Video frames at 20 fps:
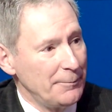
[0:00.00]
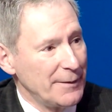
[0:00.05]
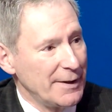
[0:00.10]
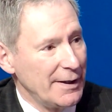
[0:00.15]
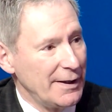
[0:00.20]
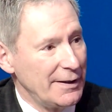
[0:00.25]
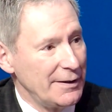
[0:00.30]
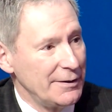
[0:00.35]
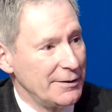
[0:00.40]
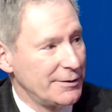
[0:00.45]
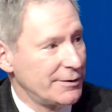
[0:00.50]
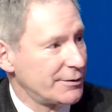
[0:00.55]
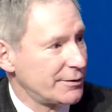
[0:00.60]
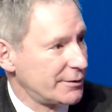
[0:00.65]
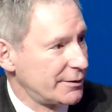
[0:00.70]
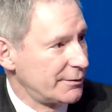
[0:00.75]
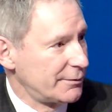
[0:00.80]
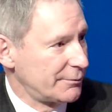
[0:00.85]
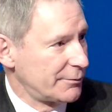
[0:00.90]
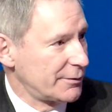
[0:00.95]
and
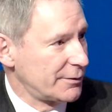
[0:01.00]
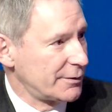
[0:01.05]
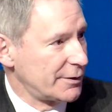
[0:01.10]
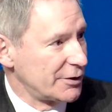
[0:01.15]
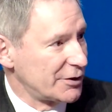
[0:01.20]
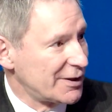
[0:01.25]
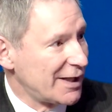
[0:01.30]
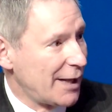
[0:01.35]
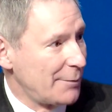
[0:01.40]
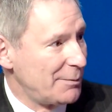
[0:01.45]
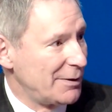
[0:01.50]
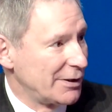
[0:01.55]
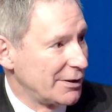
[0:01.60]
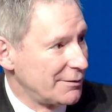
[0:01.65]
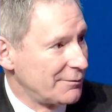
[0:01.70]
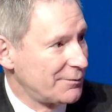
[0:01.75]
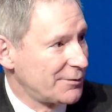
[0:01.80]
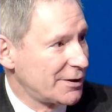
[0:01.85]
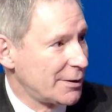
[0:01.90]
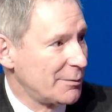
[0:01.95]
the stopping
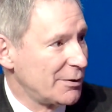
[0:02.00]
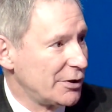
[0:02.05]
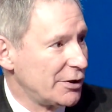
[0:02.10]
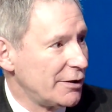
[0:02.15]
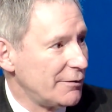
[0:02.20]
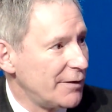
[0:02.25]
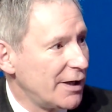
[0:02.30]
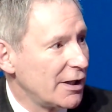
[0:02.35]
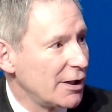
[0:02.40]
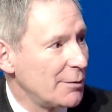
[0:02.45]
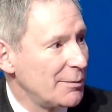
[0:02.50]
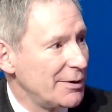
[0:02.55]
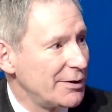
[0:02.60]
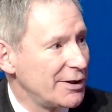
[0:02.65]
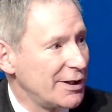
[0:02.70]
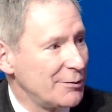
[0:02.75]
of some of the development